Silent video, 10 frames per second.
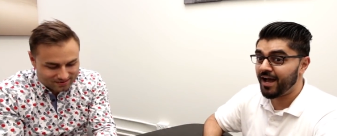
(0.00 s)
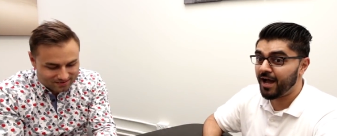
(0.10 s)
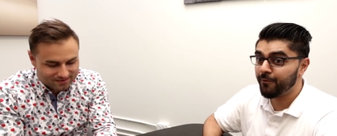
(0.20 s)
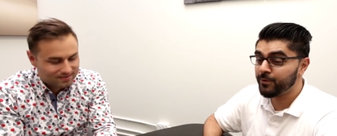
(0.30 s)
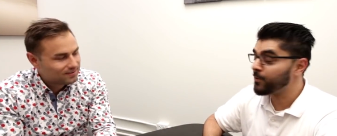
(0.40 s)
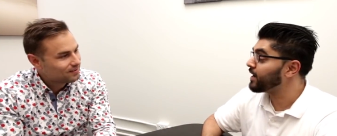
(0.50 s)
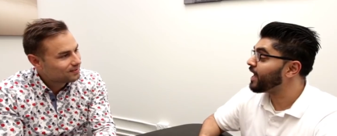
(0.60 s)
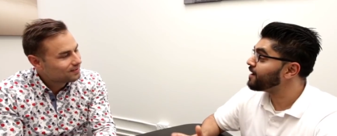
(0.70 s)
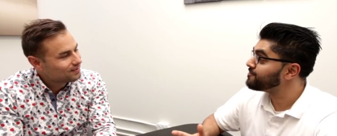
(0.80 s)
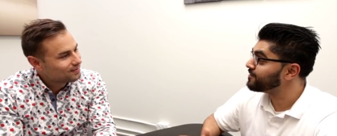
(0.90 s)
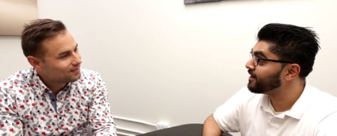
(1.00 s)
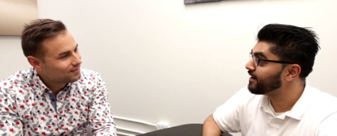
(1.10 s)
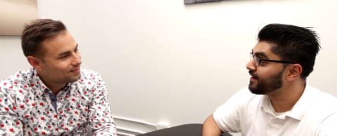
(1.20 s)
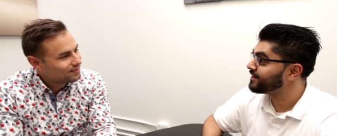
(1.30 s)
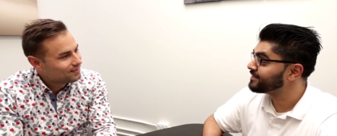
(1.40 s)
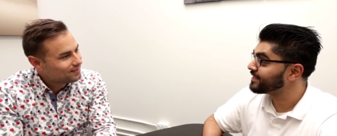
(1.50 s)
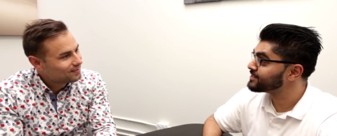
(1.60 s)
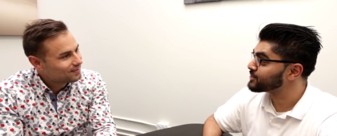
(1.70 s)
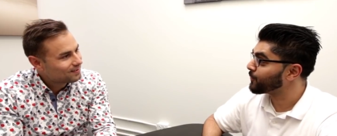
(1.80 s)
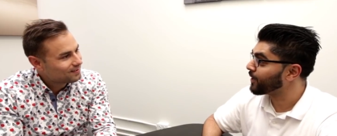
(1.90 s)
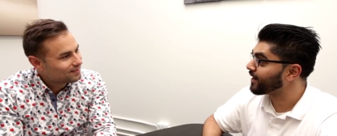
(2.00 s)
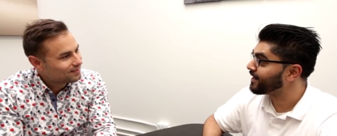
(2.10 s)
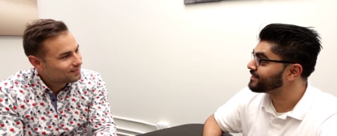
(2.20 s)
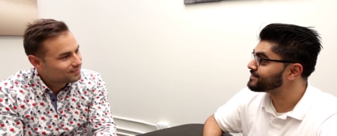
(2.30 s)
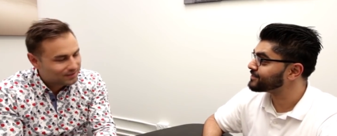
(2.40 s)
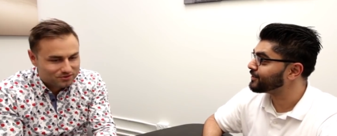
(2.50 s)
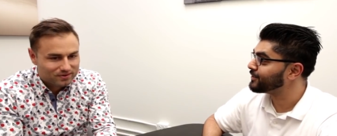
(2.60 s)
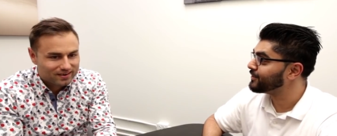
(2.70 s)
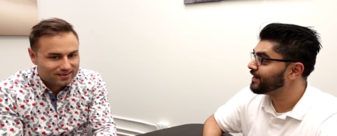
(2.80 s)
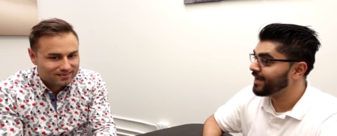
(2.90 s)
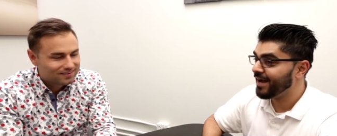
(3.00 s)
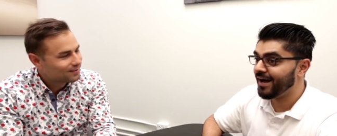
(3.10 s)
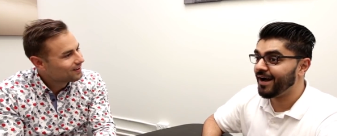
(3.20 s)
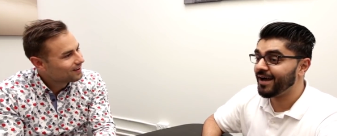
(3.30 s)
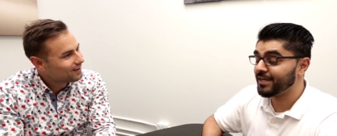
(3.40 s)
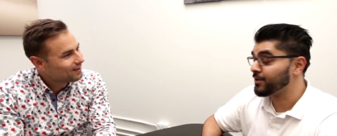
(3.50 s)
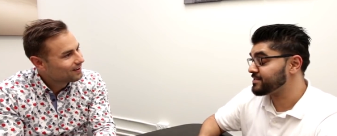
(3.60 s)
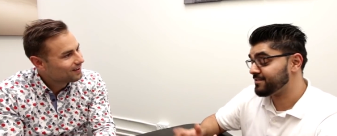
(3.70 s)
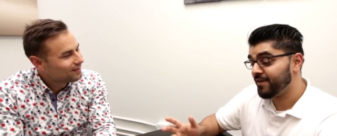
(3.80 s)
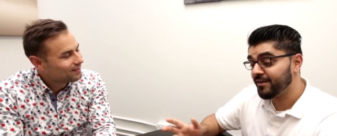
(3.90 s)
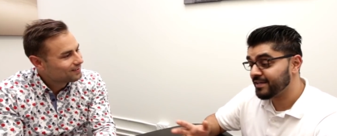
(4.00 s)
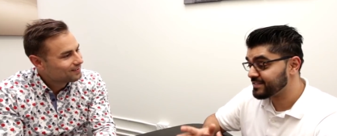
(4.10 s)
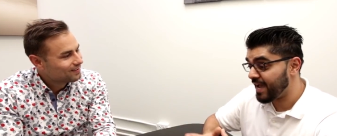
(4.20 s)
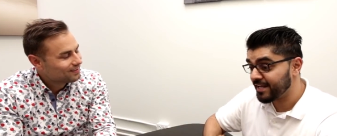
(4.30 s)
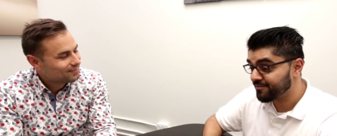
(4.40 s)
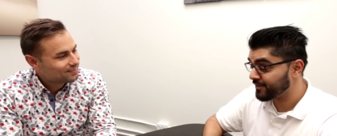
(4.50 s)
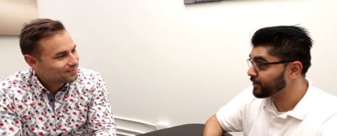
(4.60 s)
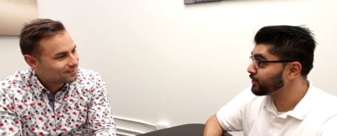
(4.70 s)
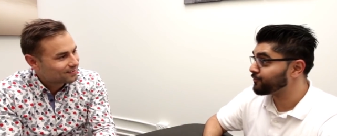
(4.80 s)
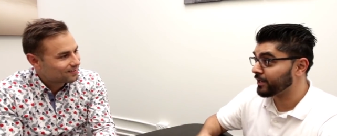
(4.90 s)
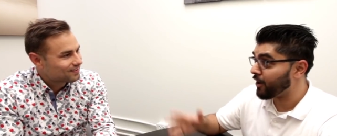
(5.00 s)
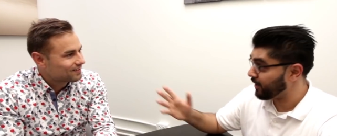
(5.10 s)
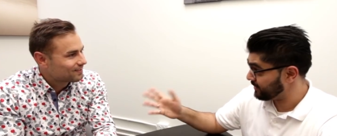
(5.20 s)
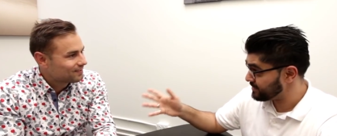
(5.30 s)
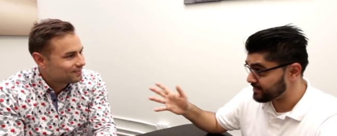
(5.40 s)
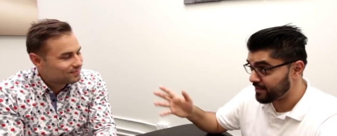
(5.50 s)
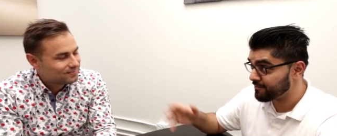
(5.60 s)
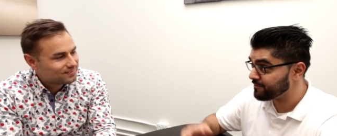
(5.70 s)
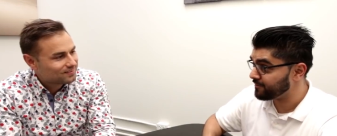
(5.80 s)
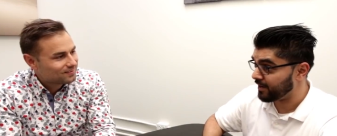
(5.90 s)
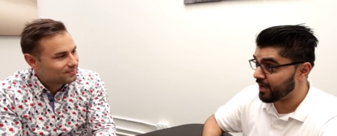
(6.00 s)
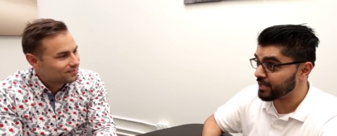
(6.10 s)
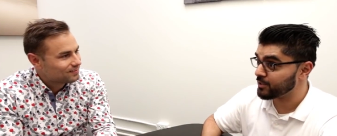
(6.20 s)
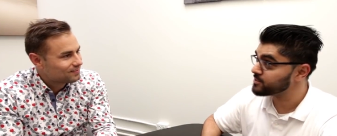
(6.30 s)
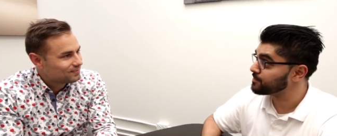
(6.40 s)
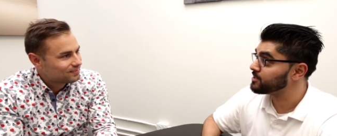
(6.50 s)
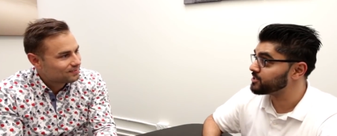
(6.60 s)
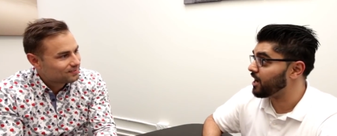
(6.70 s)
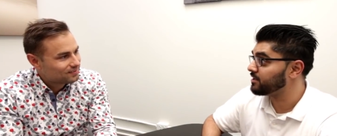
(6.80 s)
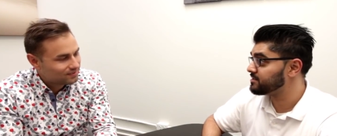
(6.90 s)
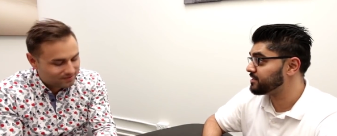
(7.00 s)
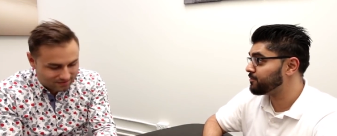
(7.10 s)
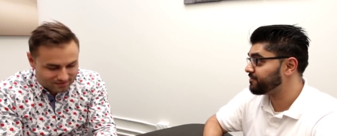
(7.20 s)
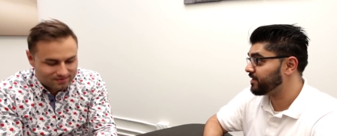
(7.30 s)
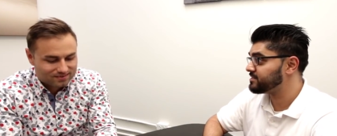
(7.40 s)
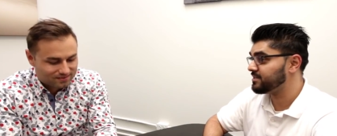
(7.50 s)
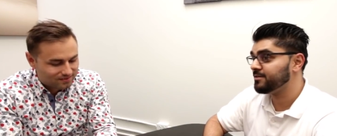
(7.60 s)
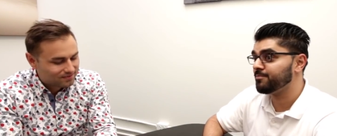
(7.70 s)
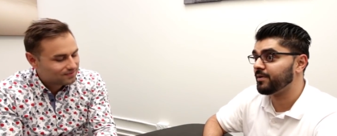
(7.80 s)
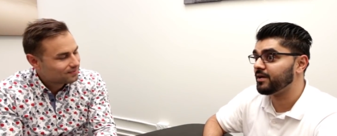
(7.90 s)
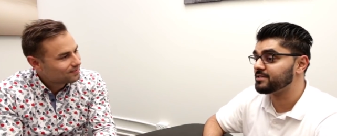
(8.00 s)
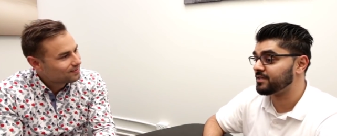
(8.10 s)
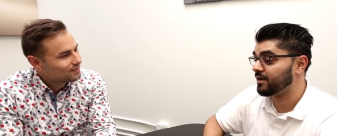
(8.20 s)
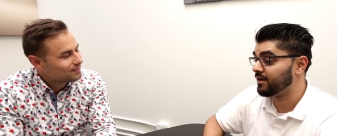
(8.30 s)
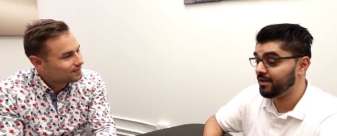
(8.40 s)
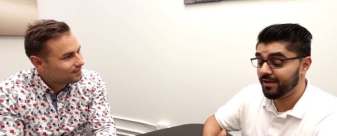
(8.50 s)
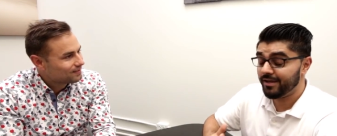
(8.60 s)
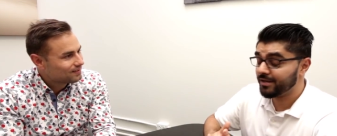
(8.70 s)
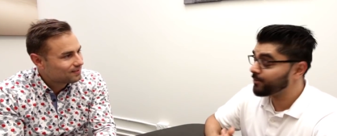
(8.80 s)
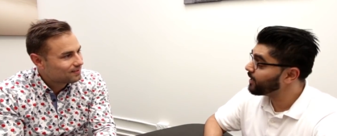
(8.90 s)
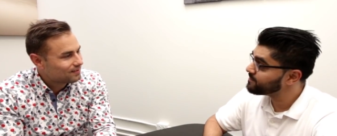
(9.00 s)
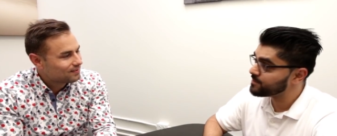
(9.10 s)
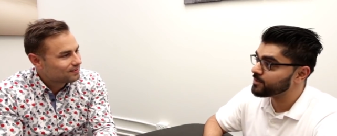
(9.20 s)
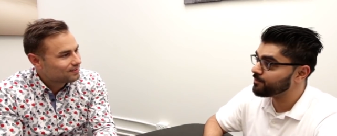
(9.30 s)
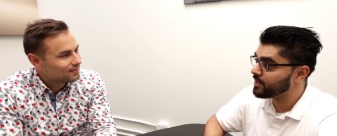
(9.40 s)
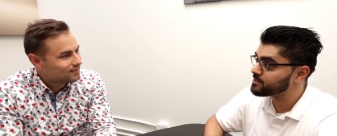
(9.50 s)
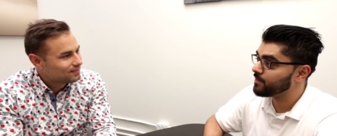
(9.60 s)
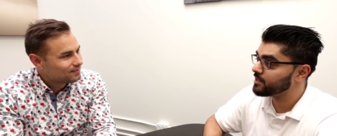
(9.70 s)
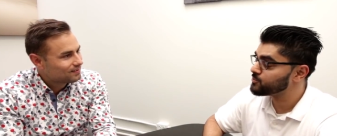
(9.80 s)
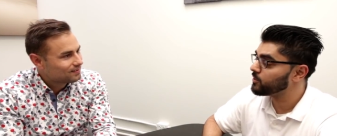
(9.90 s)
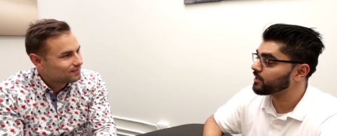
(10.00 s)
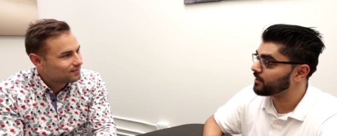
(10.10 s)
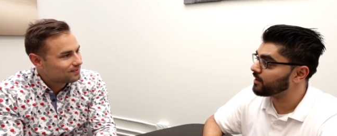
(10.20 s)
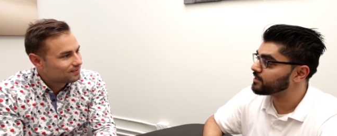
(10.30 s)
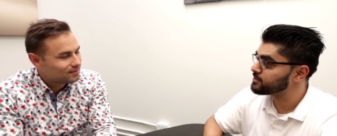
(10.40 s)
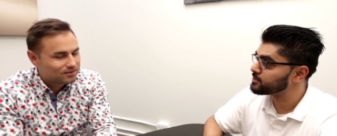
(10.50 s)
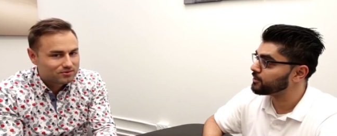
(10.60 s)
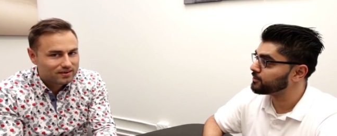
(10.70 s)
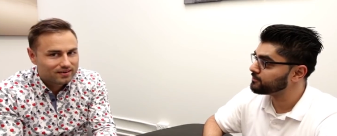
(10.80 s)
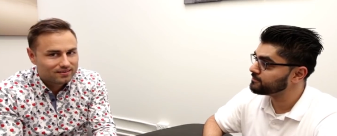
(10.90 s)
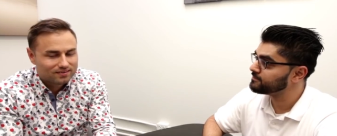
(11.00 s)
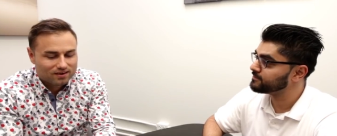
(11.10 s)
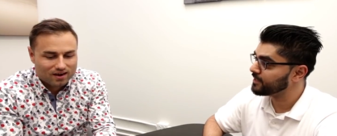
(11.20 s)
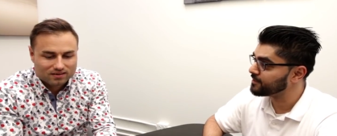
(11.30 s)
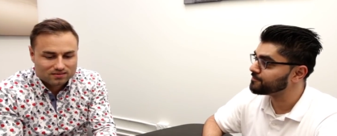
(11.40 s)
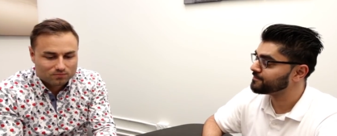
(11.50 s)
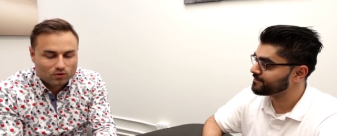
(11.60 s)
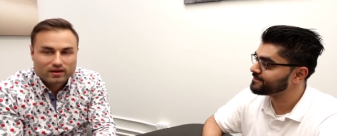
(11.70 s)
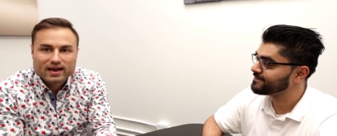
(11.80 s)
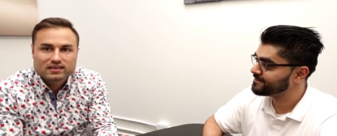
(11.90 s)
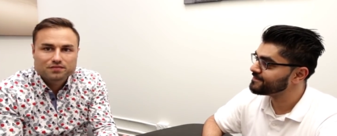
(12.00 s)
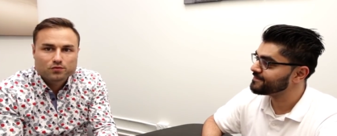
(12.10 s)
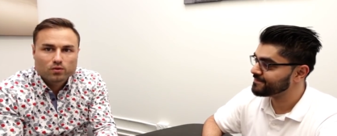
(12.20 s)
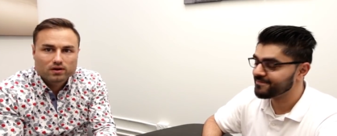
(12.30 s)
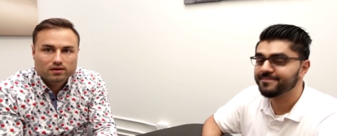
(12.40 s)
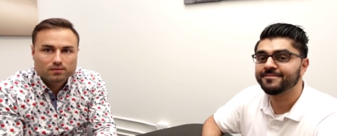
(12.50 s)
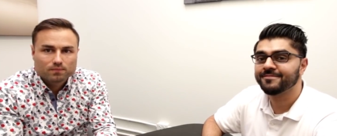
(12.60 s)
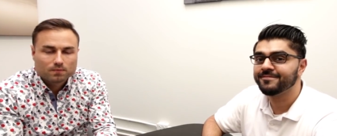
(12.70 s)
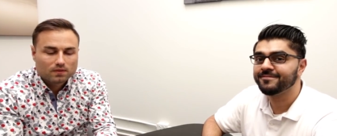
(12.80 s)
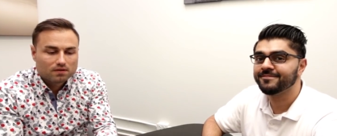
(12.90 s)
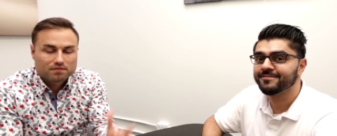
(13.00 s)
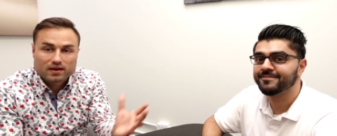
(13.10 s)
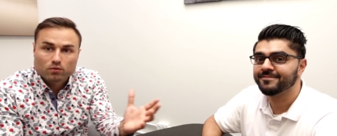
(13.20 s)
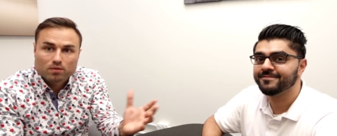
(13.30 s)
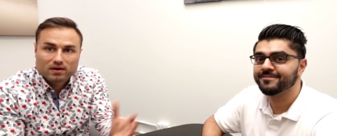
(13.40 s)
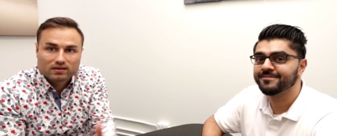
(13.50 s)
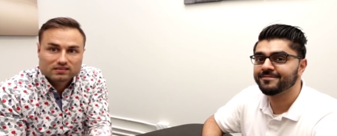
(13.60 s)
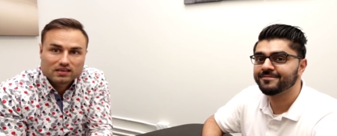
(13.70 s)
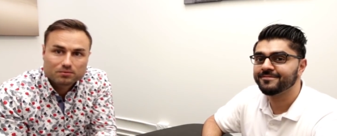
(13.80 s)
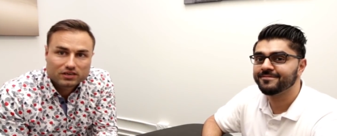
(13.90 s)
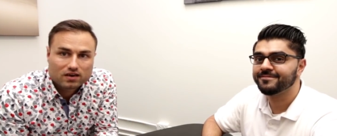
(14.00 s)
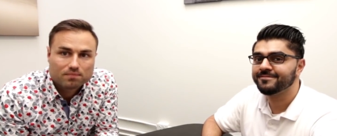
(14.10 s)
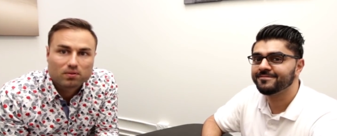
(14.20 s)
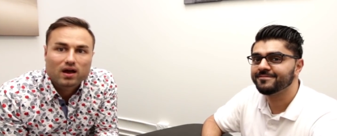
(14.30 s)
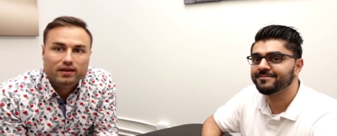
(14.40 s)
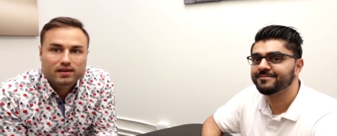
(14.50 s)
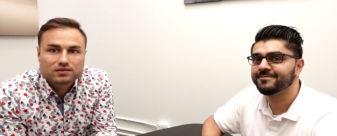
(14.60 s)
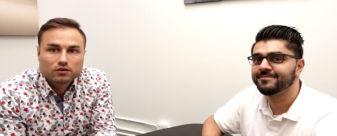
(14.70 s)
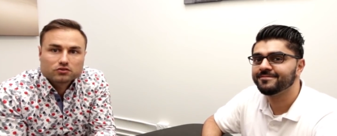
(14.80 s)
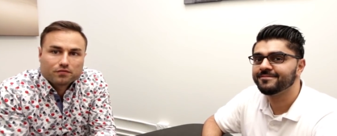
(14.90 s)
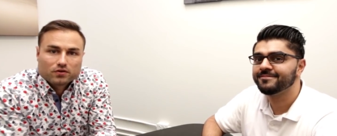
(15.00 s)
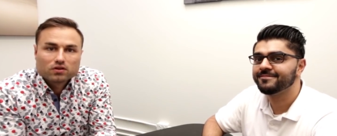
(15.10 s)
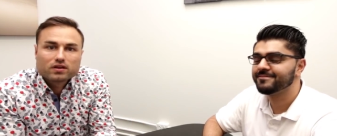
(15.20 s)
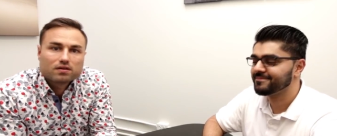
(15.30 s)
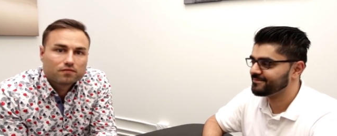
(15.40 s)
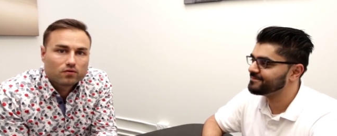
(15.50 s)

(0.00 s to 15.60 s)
Speaker 1: uh, we wouldn't have uh, things to work on. So, right. uh, you know, it's a very exciting field, regardless of uh, you know some of the challenges that we're facing. But uh, you know, we have some of the best minds working on it. That's so, right. Awesome. Yeah. Well, guys, if you want to find more about Haseeb, check out Block
Speaker 2: Geeks. Also, if you're looking